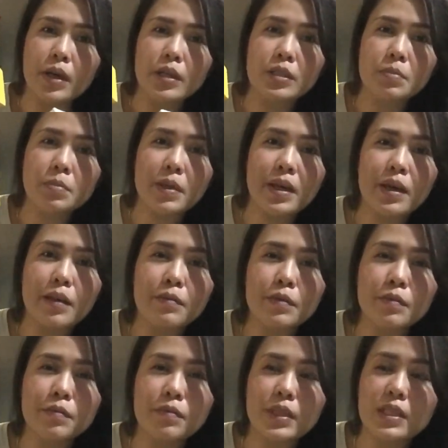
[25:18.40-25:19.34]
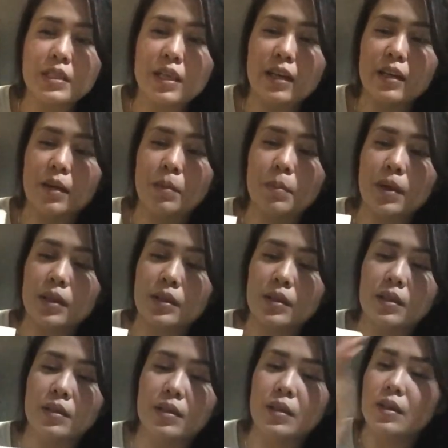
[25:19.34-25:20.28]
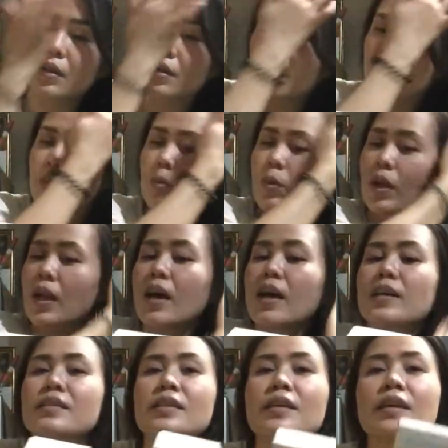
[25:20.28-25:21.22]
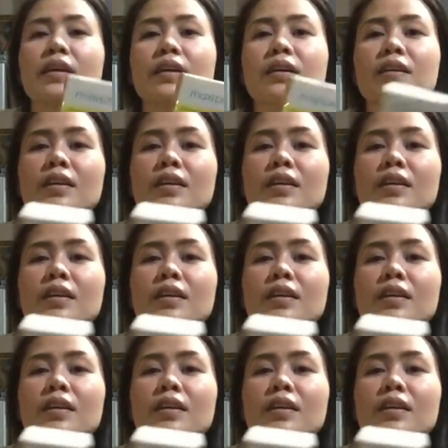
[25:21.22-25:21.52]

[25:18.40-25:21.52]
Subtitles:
SPF 50 sana, but wala kasi.